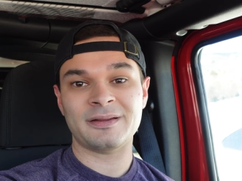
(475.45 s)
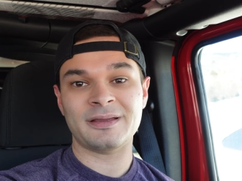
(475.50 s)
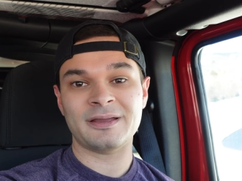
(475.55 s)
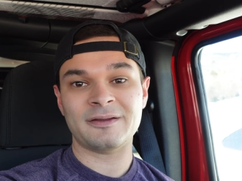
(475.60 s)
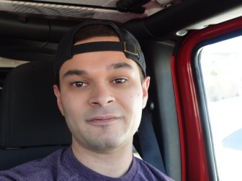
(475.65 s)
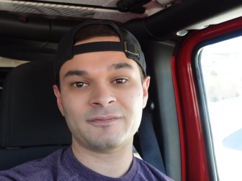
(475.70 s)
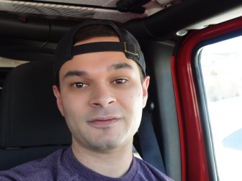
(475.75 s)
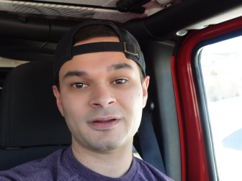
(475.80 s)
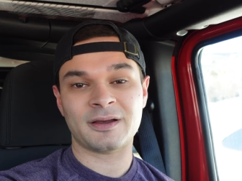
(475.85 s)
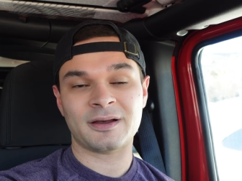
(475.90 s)

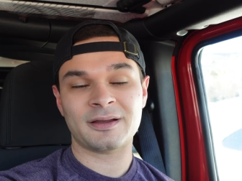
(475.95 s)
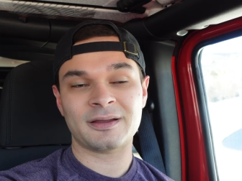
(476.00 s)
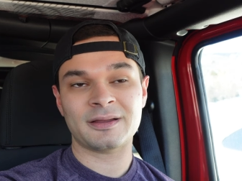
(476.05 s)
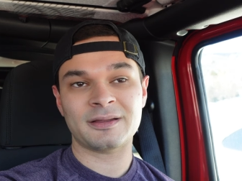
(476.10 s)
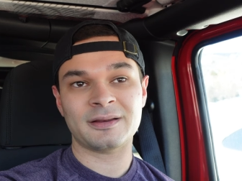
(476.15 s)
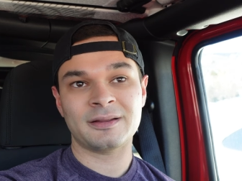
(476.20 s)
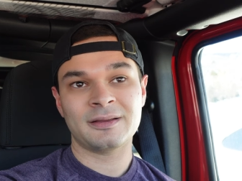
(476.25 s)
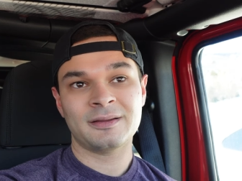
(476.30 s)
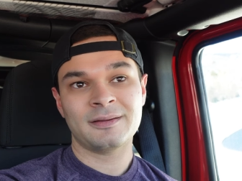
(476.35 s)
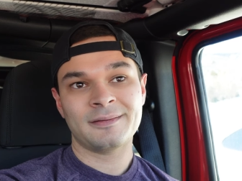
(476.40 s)
If
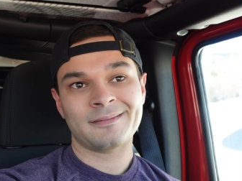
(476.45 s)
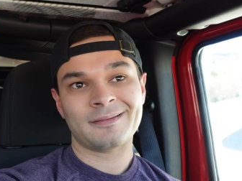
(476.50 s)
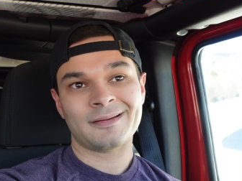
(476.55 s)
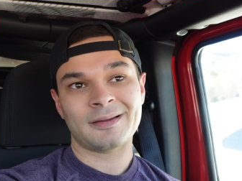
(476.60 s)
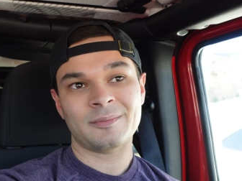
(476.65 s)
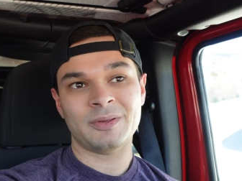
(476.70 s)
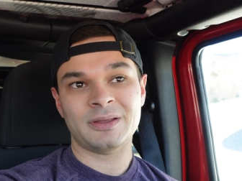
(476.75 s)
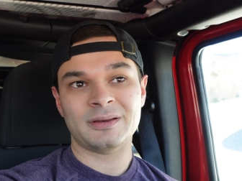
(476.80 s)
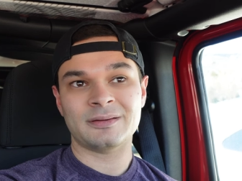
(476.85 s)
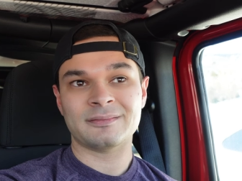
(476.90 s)
not,
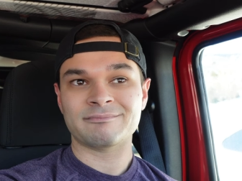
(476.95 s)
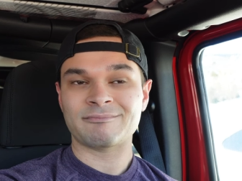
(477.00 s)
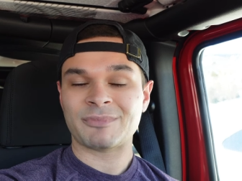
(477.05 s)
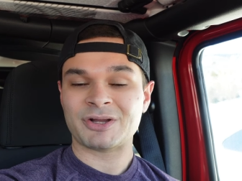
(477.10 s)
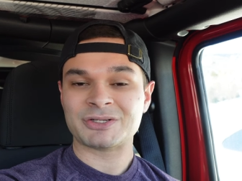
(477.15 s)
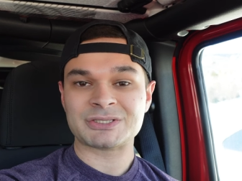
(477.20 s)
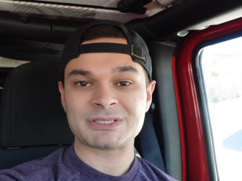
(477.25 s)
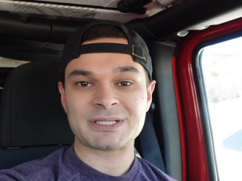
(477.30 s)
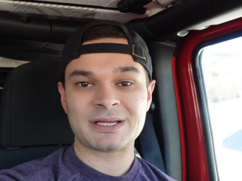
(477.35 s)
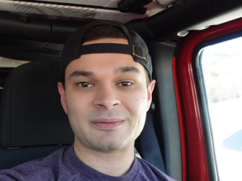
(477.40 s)
I mean,
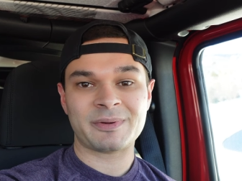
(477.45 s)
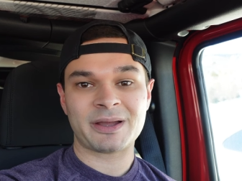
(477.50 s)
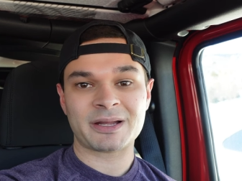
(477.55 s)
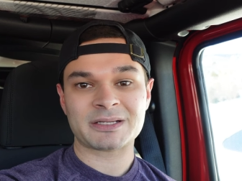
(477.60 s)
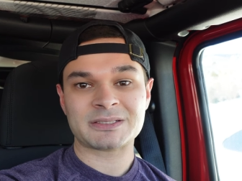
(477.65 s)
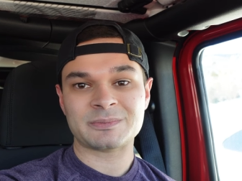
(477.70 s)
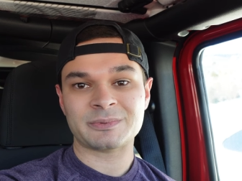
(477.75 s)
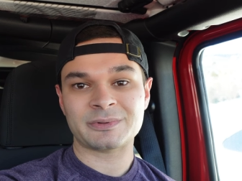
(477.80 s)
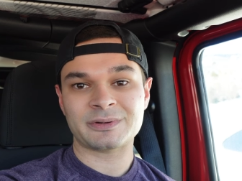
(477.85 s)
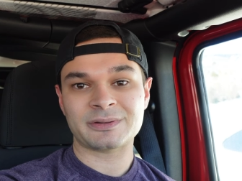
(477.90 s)
I'll just head back
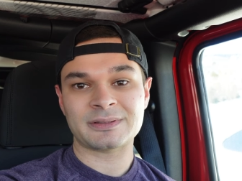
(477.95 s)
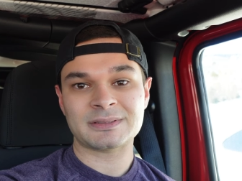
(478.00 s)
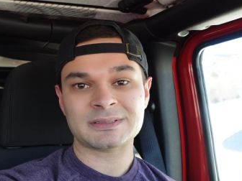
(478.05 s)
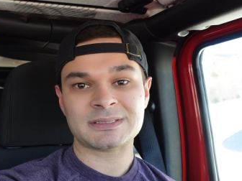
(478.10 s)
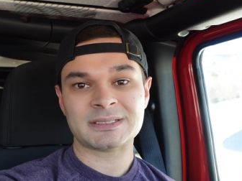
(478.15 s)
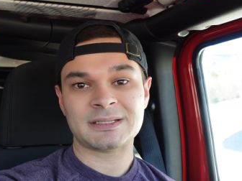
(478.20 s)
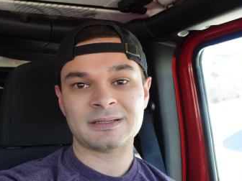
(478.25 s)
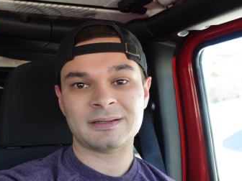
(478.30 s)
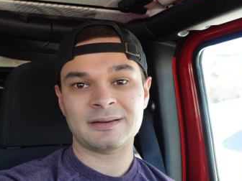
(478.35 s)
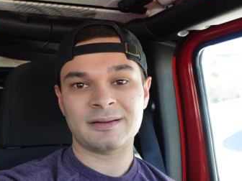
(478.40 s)
to
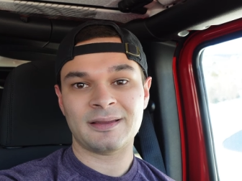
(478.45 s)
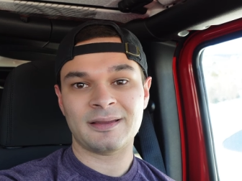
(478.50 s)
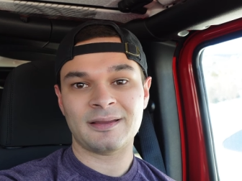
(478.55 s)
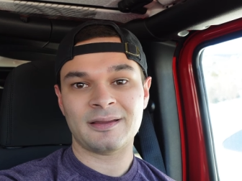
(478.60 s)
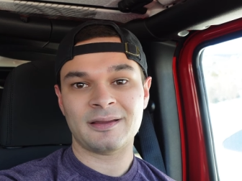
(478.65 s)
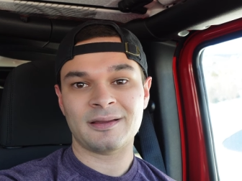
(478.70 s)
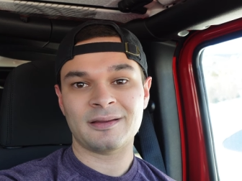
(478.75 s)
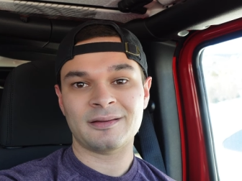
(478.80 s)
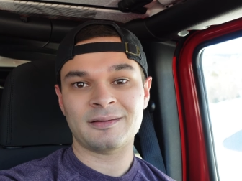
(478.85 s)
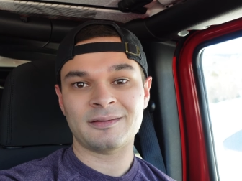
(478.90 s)
Burlington
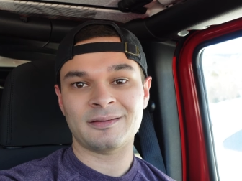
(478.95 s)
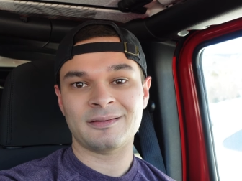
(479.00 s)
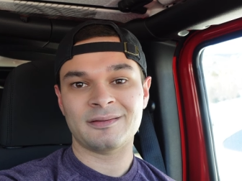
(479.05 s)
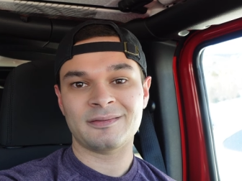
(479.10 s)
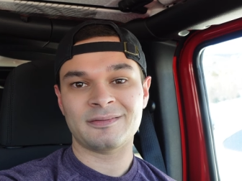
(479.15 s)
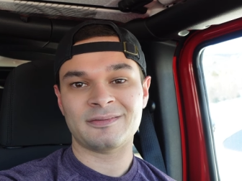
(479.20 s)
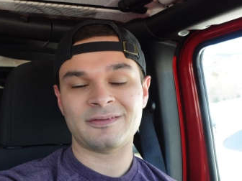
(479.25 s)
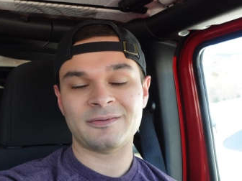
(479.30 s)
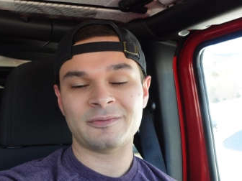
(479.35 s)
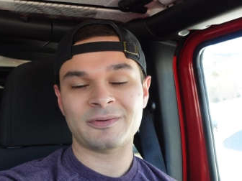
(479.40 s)
and
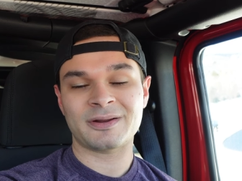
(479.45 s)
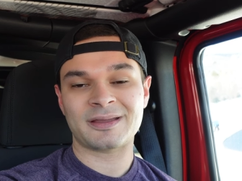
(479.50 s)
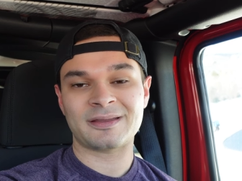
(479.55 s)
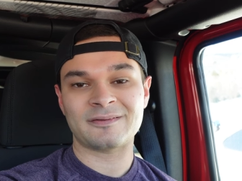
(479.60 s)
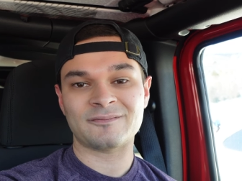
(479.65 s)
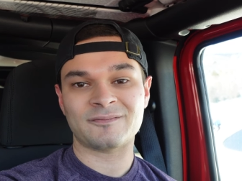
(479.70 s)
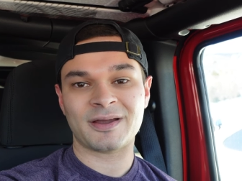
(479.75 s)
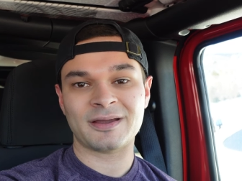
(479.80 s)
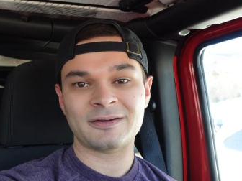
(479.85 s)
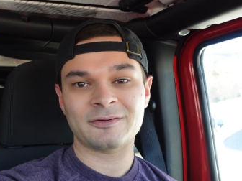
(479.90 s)
see what I
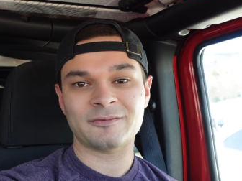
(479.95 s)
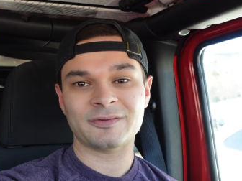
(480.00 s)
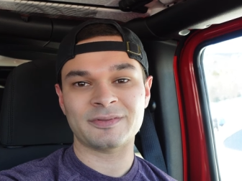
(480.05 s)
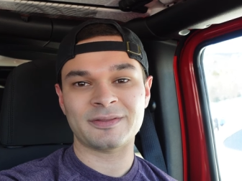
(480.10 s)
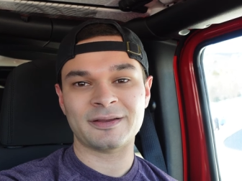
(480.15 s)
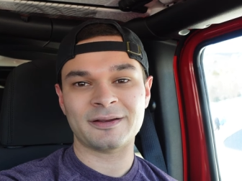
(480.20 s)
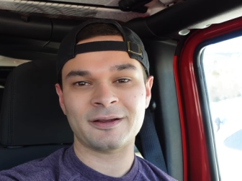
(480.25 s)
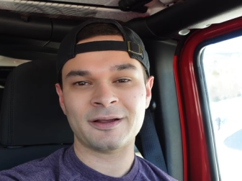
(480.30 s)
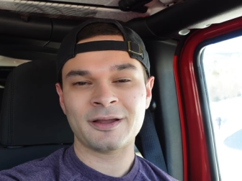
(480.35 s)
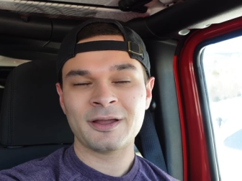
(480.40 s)
can find over there.